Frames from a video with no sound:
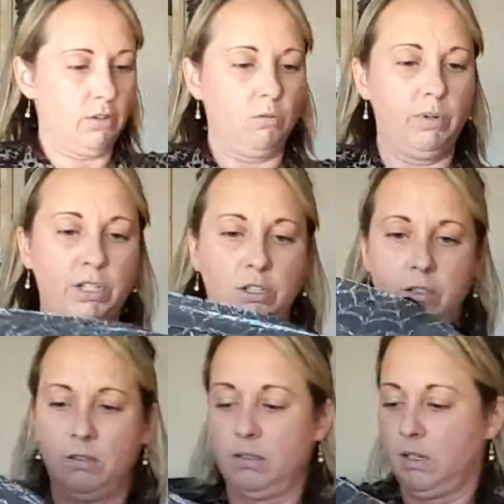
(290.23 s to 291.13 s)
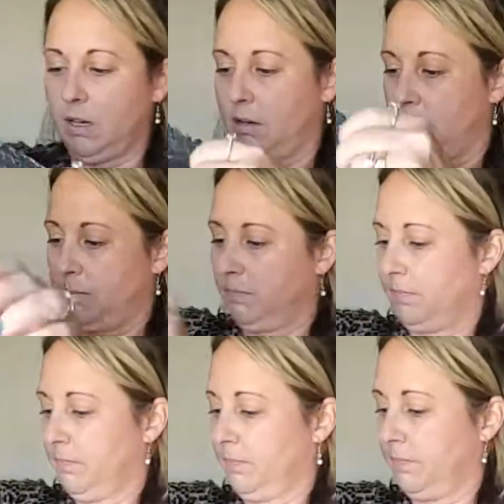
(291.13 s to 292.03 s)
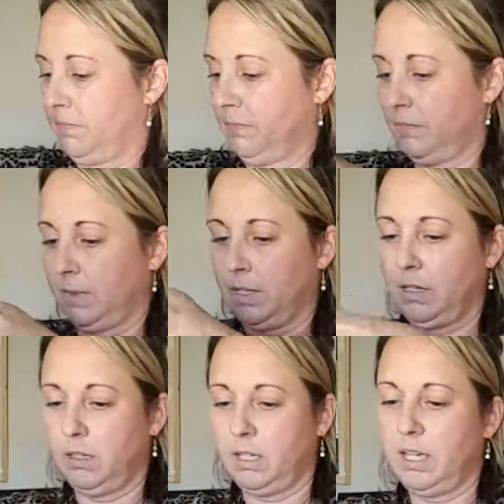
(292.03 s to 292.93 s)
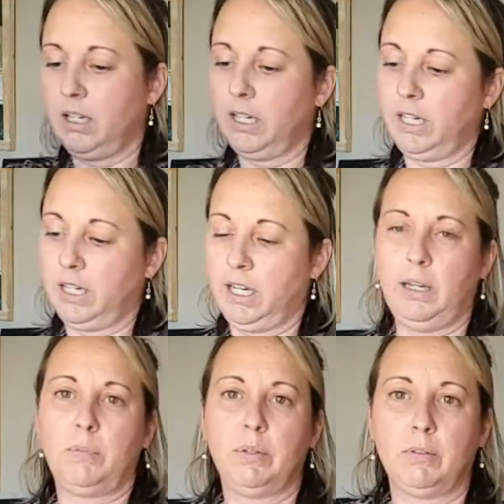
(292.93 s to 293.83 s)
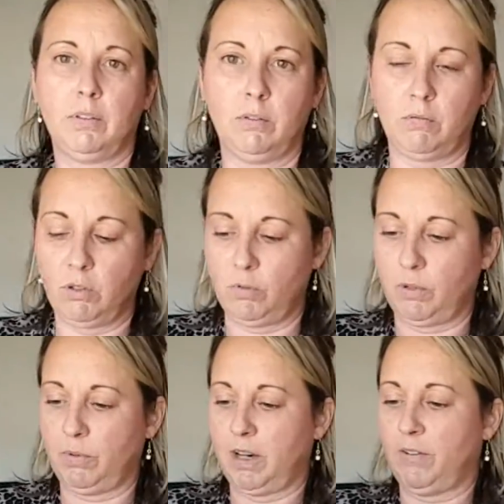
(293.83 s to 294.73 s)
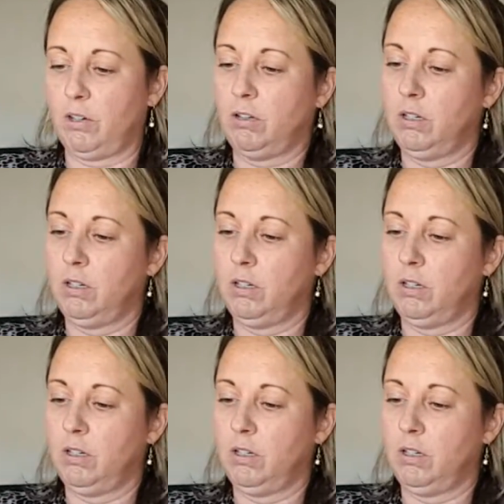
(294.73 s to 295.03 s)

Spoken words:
a witch's, kind of like a cape or robe or whatever.